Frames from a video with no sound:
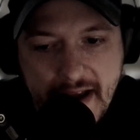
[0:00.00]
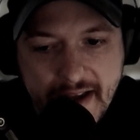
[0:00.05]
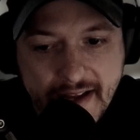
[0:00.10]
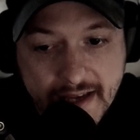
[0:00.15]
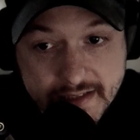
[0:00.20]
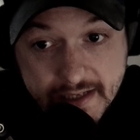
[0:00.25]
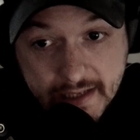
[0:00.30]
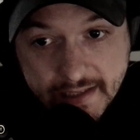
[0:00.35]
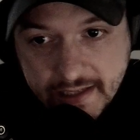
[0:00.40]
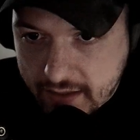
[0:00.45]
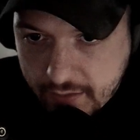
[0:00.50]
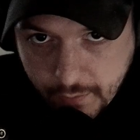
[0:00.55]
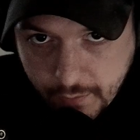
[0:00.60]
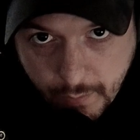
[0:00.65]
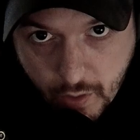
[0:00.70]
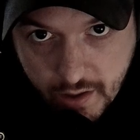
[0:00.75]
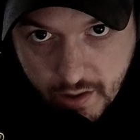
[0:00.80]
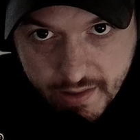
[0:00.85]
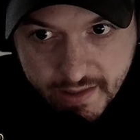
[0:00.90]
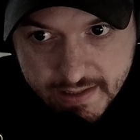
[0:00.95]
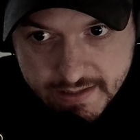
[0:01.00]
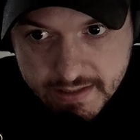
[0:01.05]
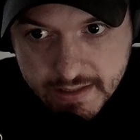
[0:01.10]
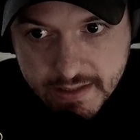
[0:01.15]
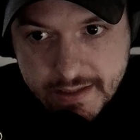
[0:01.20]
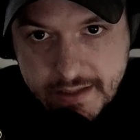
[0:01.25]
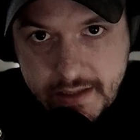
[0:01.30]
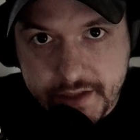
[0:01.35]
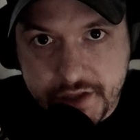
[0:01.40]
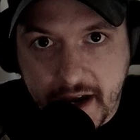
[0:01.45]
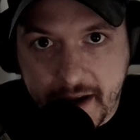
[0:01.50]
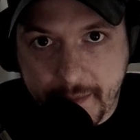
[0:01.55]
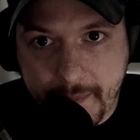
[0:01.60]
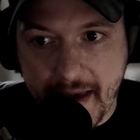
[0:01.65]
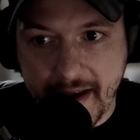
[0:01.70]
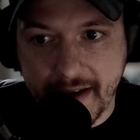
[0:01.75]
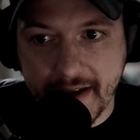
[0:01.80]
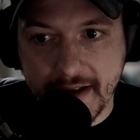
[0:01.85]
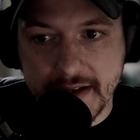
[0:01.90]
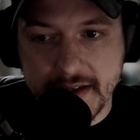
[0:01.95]
I guess I can do more of these just to check
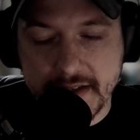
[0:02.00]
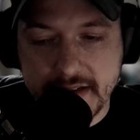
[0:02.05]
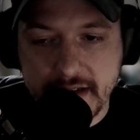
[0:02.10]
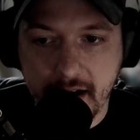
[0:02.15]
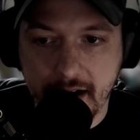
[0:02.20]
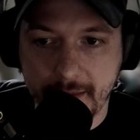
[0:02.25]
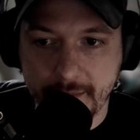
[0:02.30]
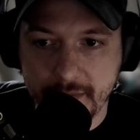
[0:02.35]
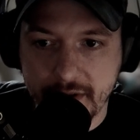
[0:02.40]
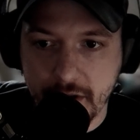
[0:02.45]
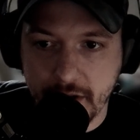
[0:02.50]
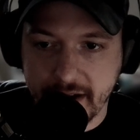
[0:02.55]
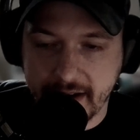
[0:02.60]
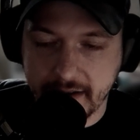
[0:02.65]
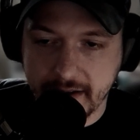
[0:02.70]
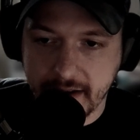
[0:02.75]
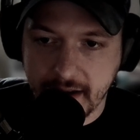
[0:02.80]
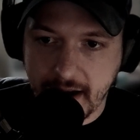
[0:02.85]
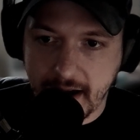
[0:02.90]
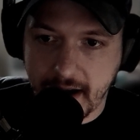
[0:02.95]
back in to see how I'm doing.